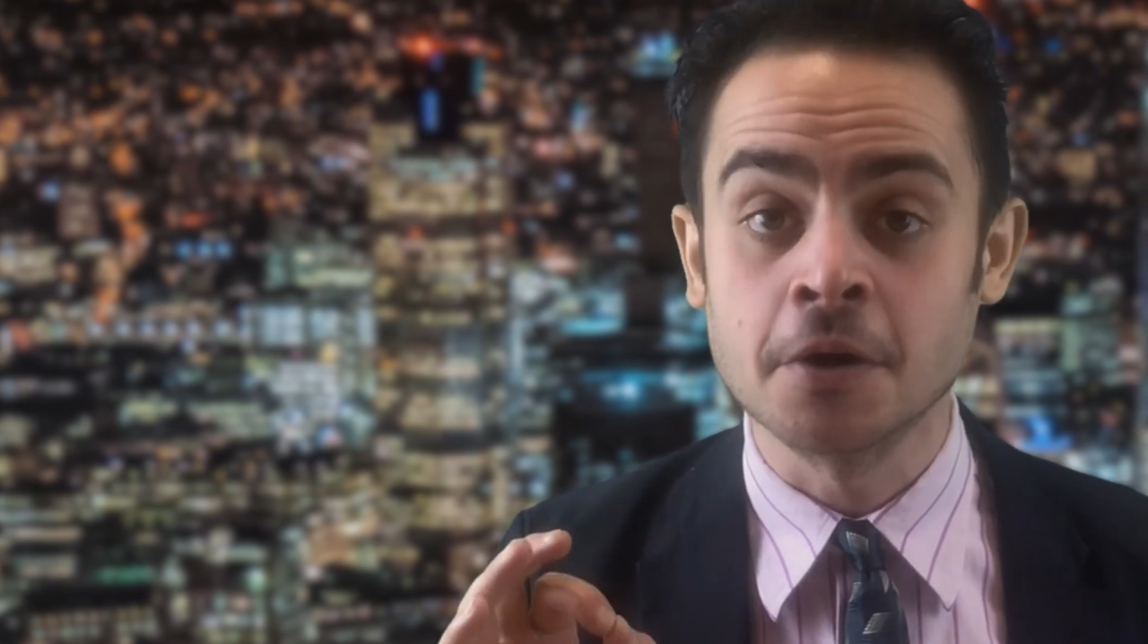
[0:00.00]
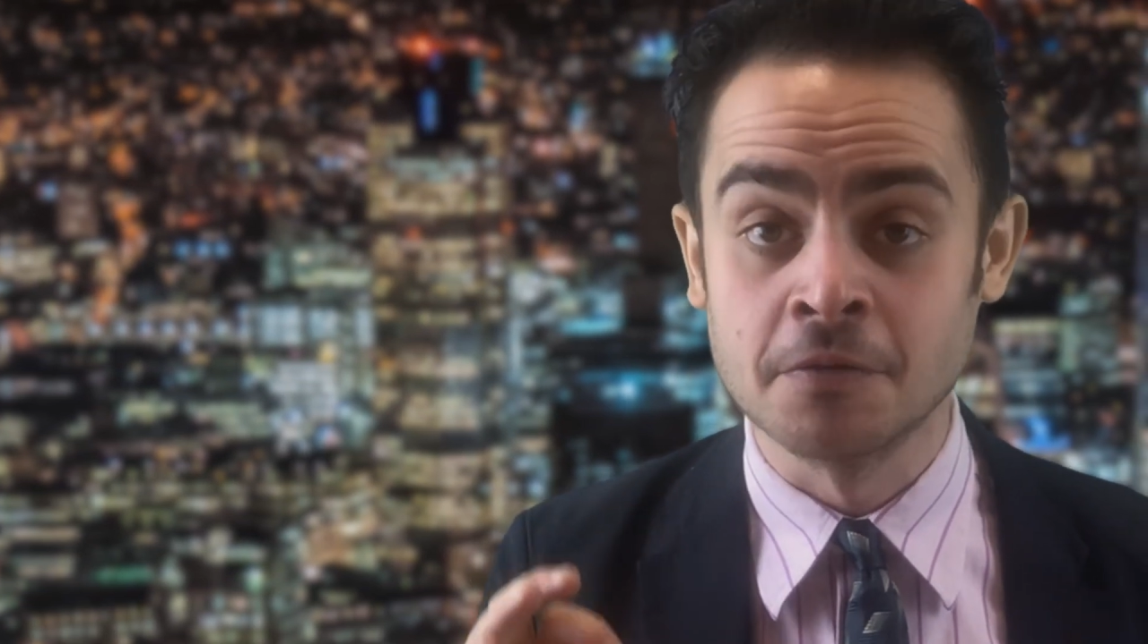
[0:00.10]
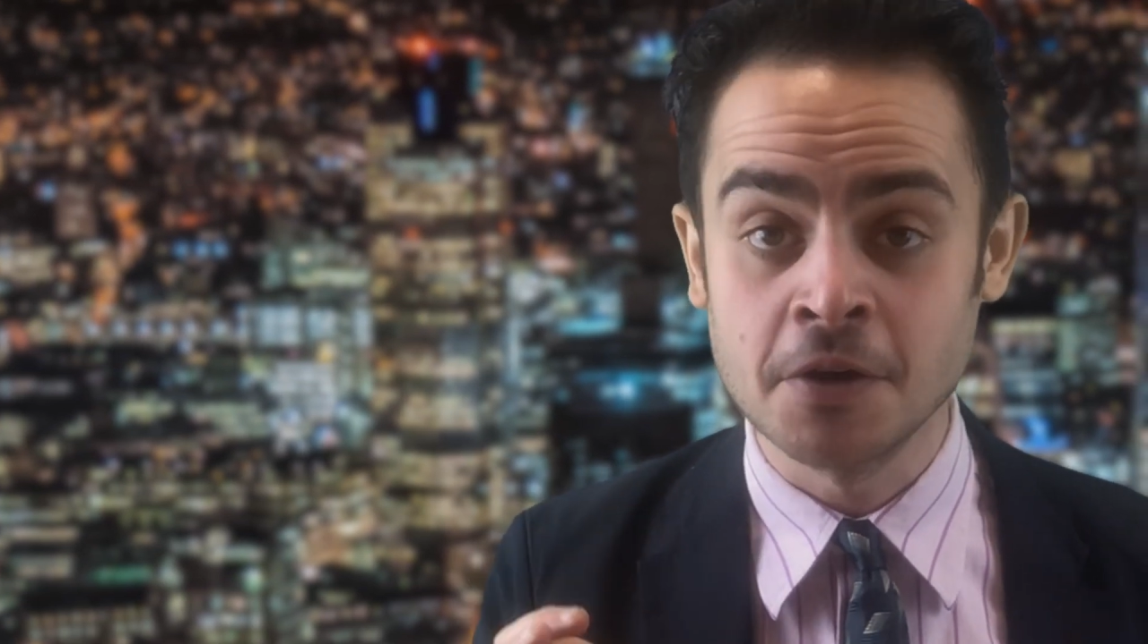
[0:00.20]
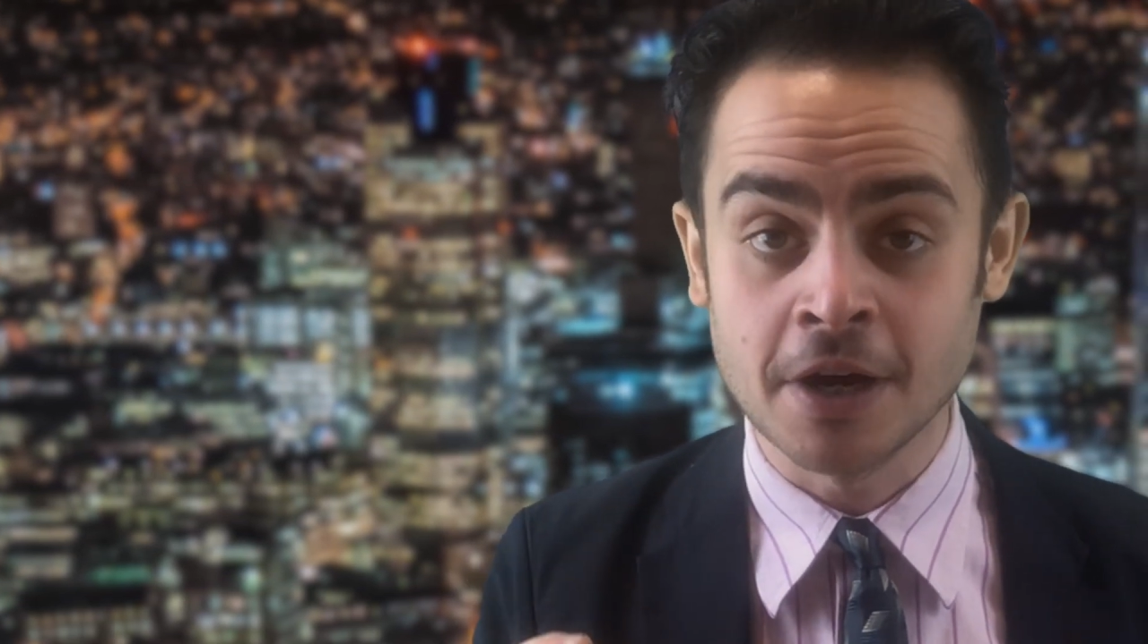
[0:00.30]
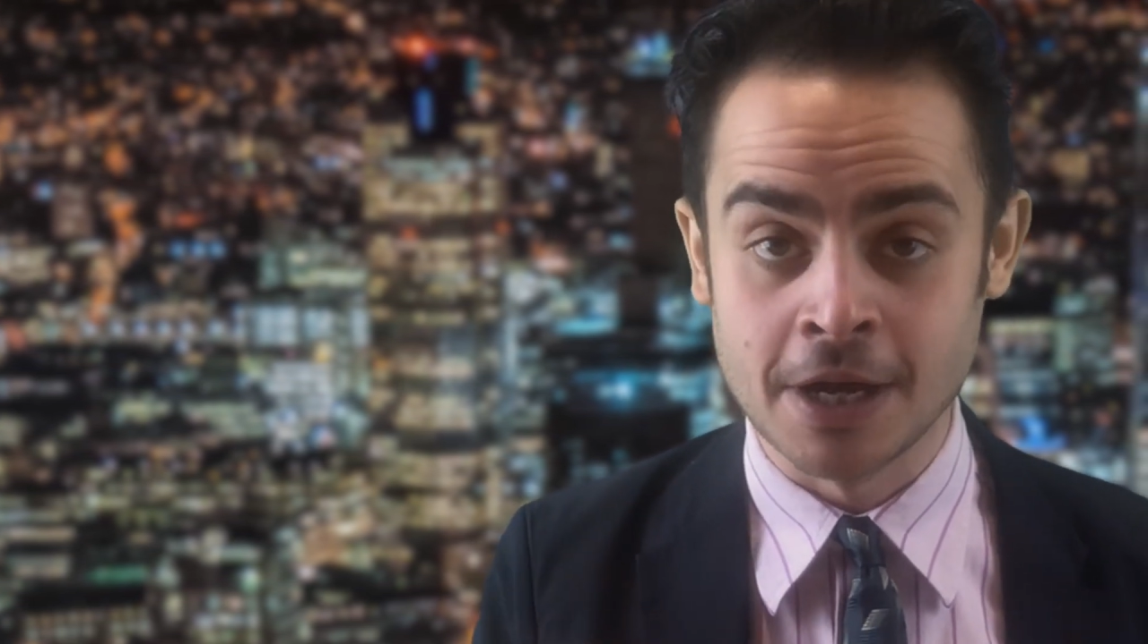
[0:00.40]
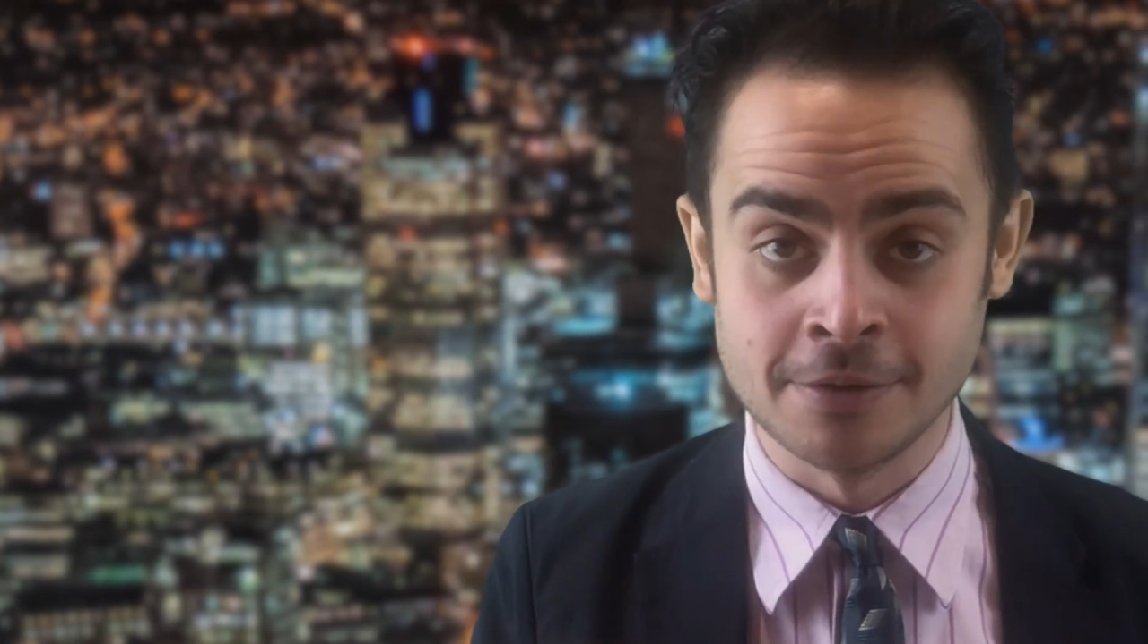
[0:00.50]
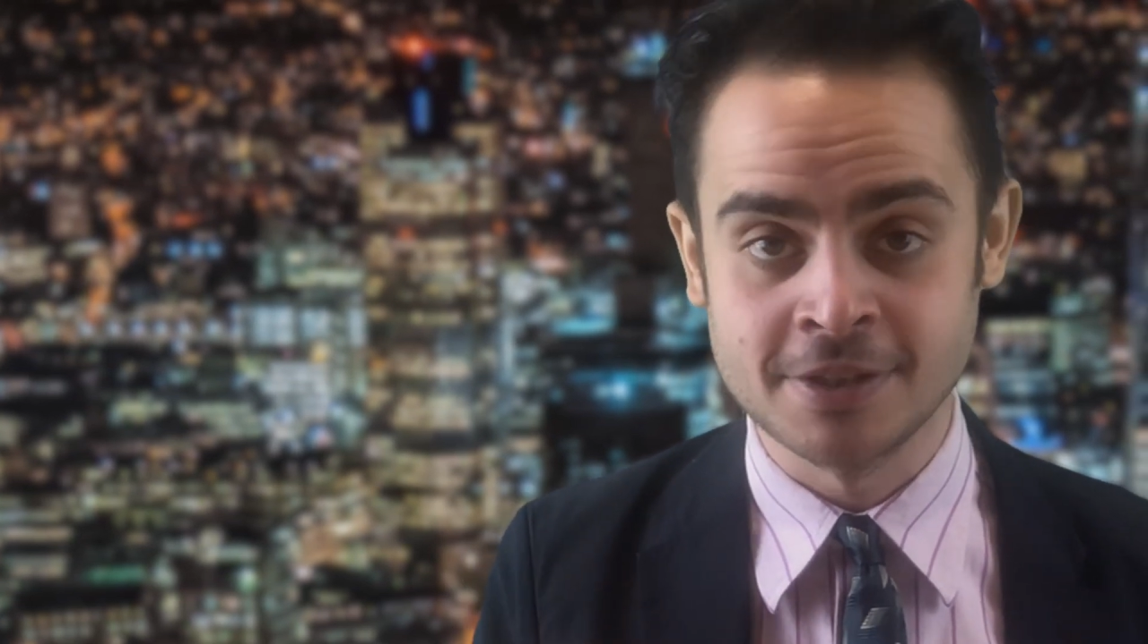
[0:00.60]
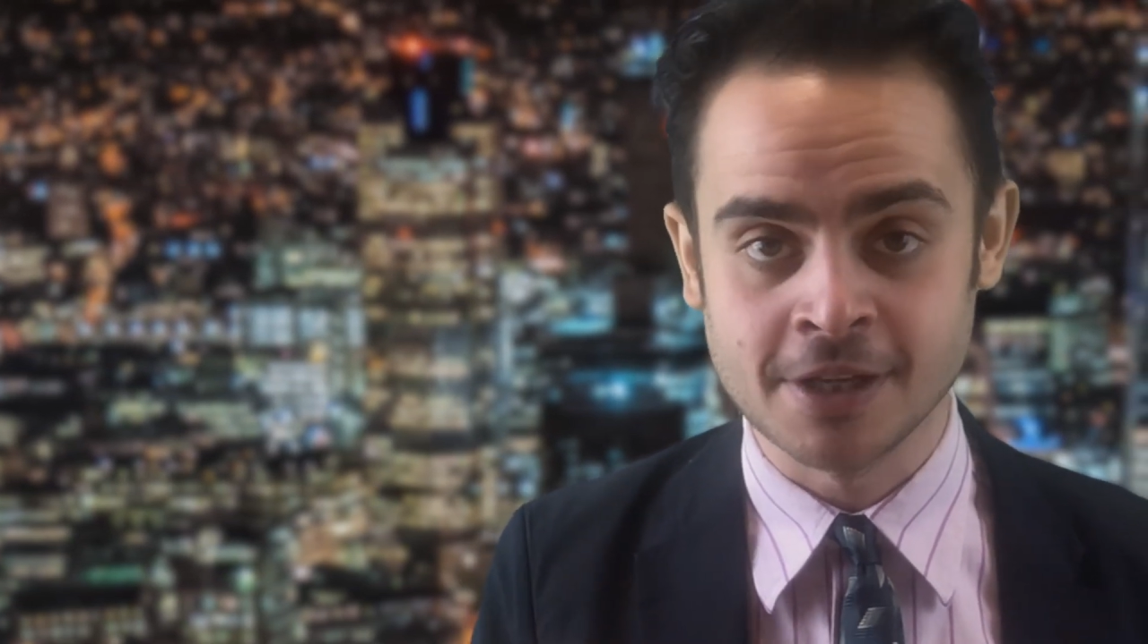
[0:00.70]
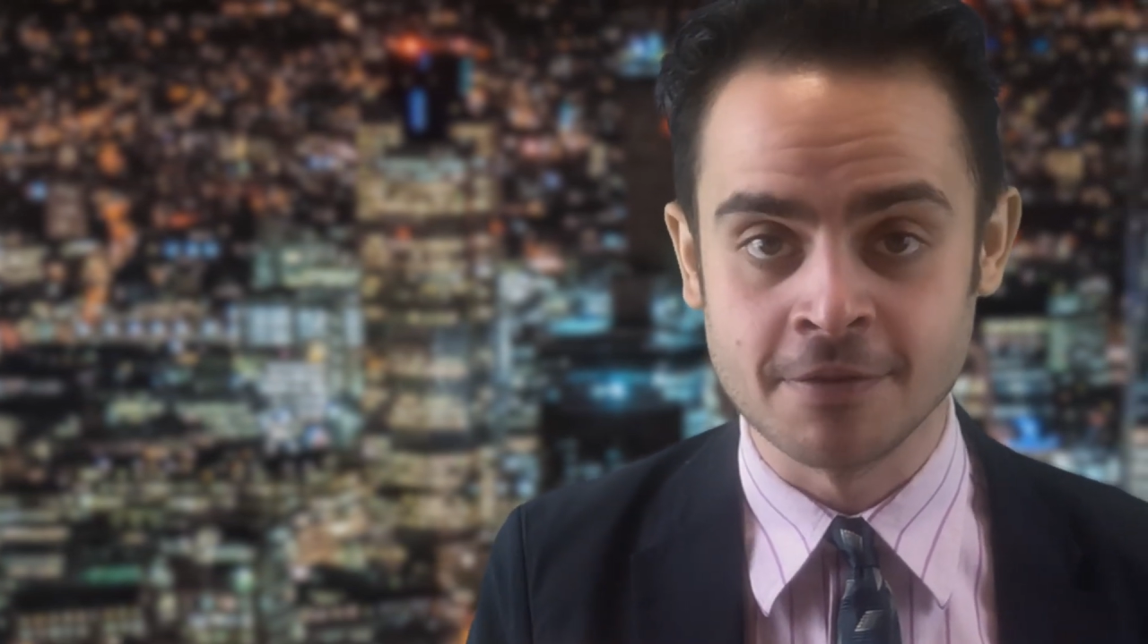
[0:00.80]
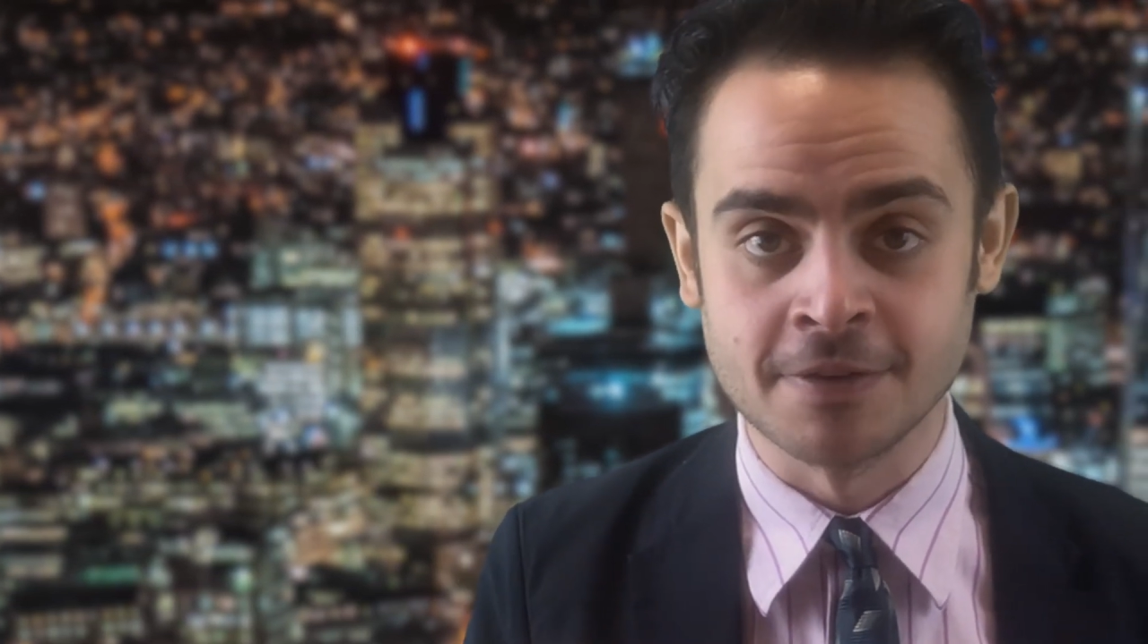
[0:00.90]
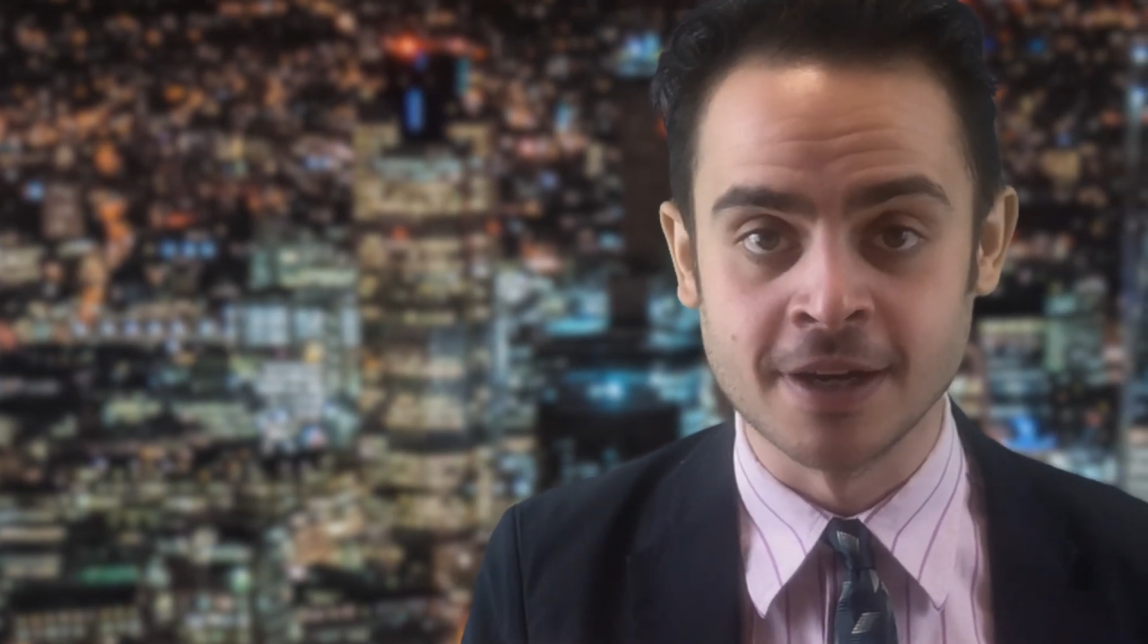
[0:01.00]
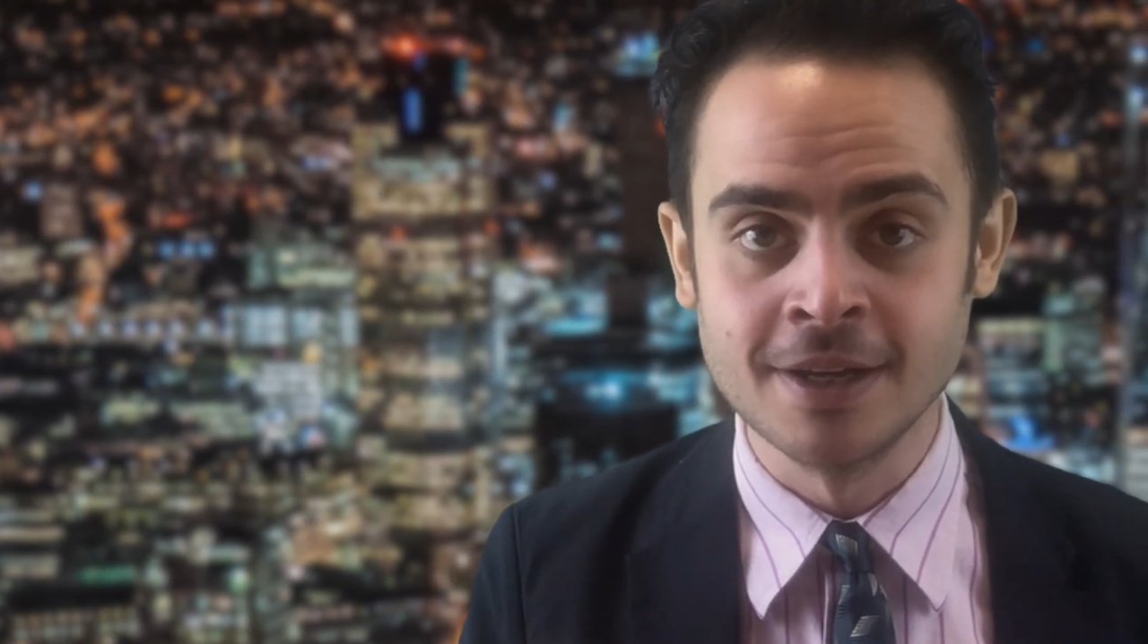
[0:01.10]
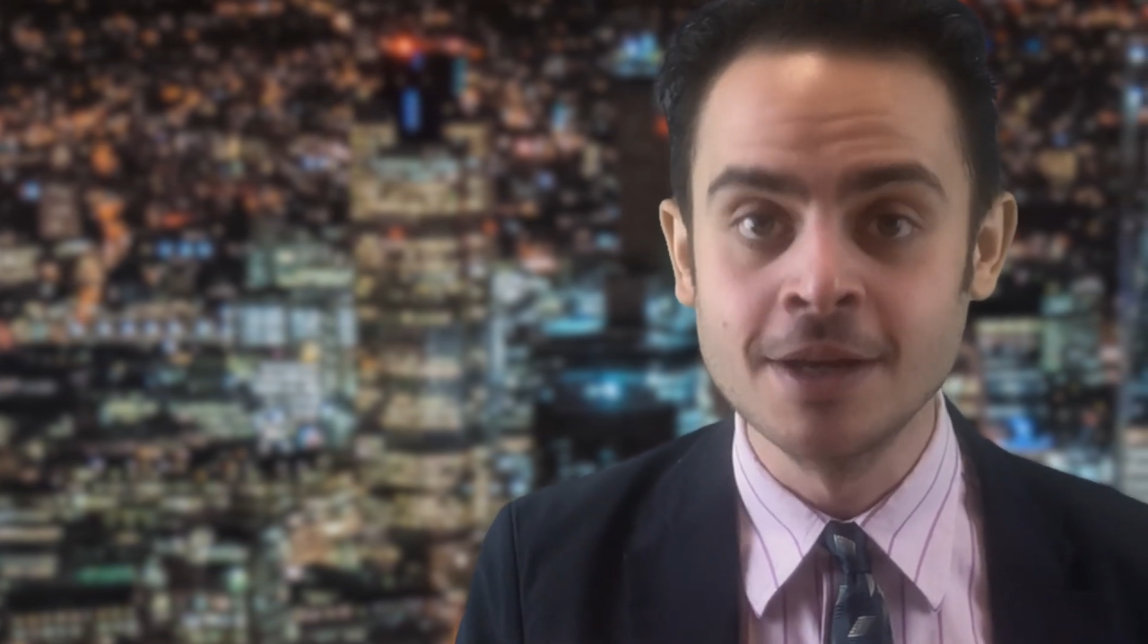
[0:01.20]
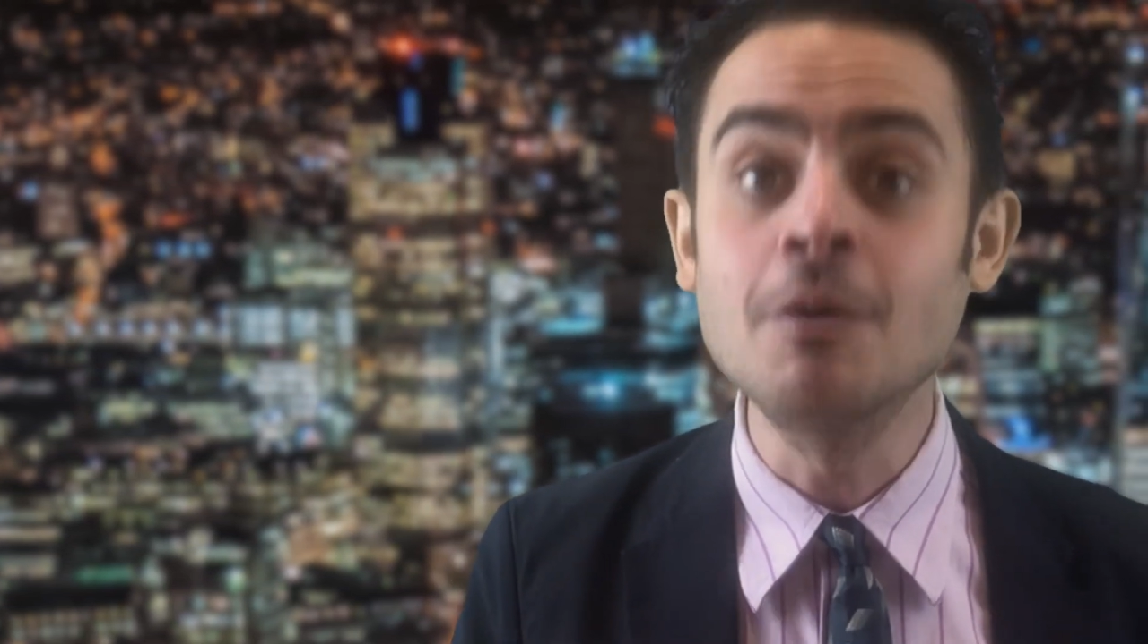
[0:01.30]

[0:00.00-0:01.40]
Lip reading: of your own sofa?